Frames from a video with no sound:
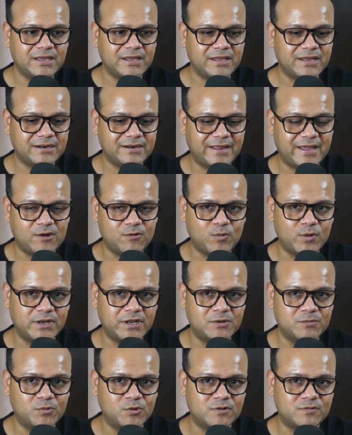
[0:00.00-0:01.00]
take one
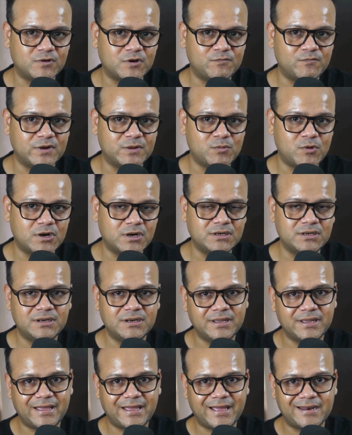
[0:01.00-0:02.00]
input from one model
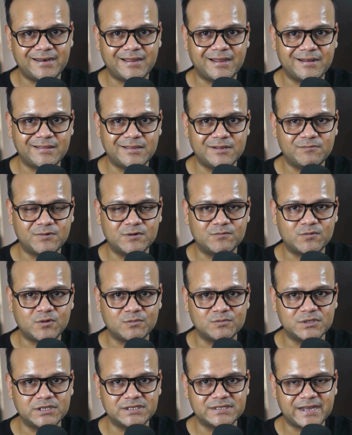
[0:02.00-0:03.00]
and another one from
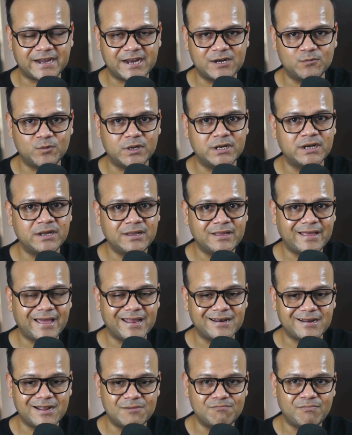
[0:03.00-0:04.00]
the second one,
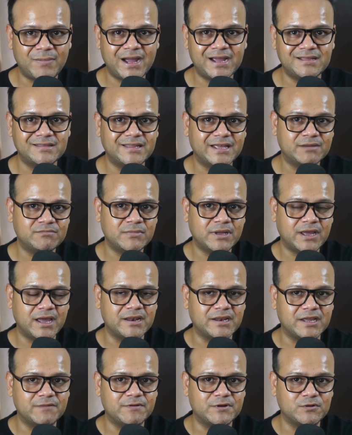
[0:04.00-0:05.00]
and combine them and
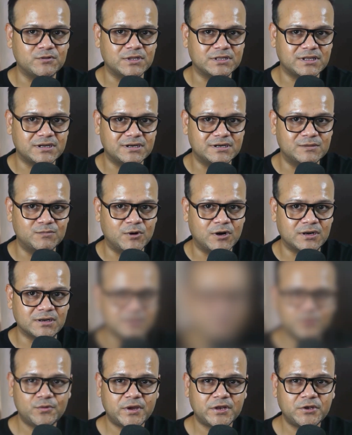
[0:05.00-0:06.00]
give it to the third model.
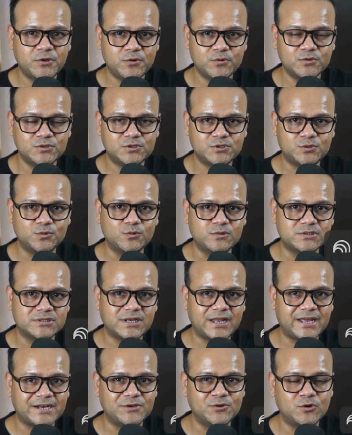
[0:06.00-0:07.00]
You can use tools
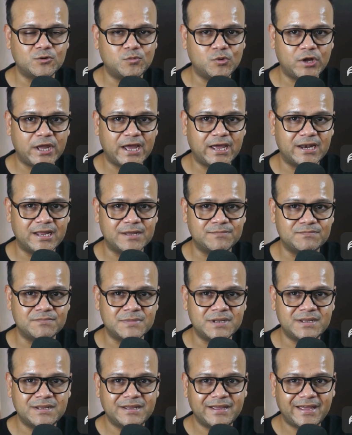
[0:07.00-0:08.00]
like Notebook LM
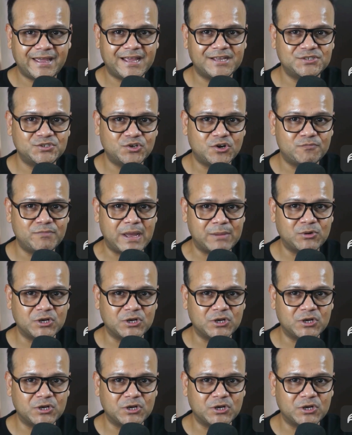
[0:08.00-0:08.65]
as your memory